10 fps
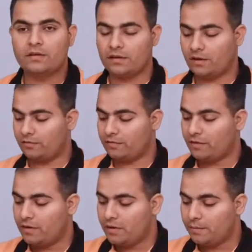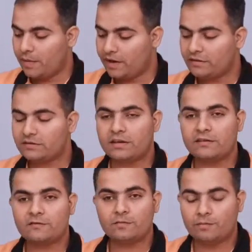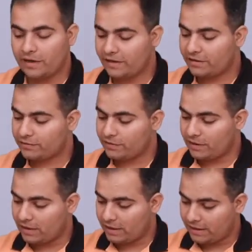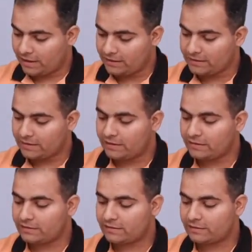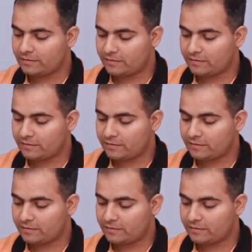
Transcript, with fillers: Now, minus half, minus 1, answer is